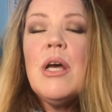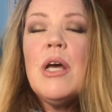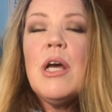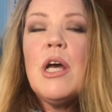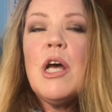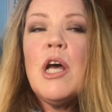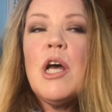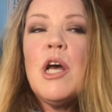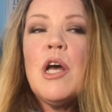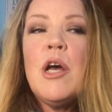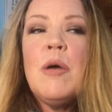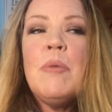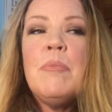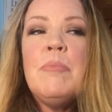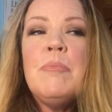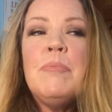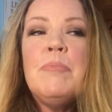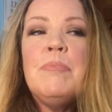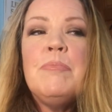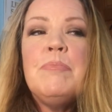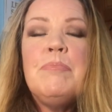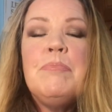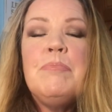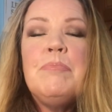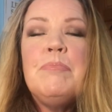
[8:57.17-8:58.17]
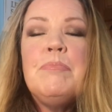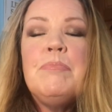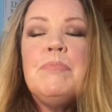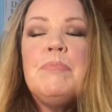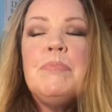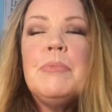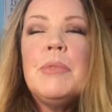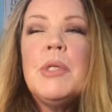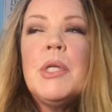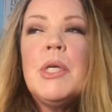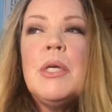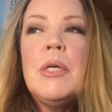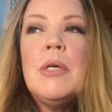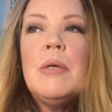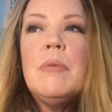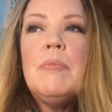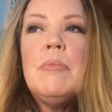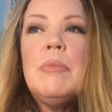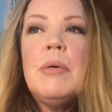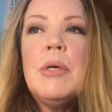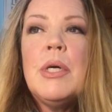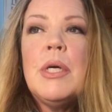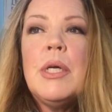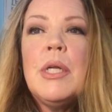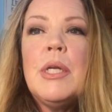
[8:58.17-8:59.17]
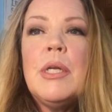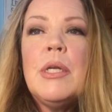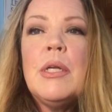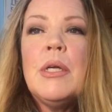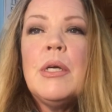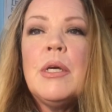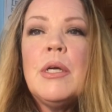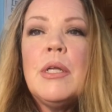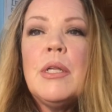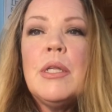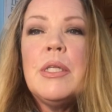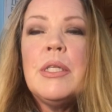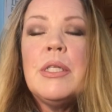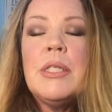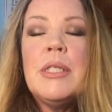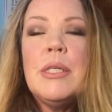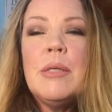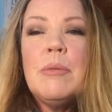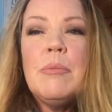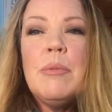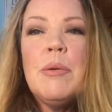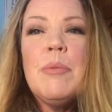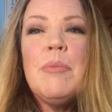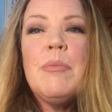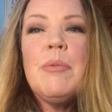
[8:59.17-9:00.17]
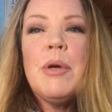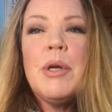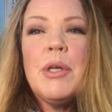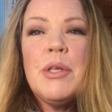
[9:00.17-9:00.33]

Um, but the Sigma